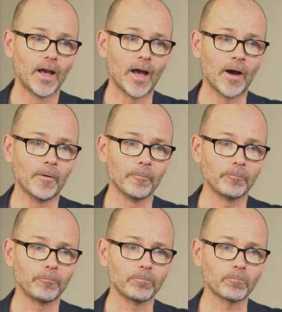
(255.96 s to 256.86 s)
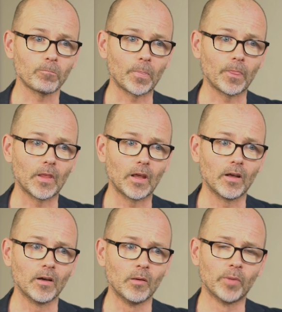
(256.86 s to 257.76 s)
But
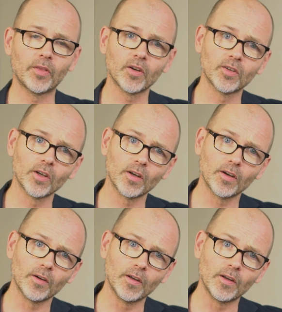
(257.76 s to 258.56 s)
there's a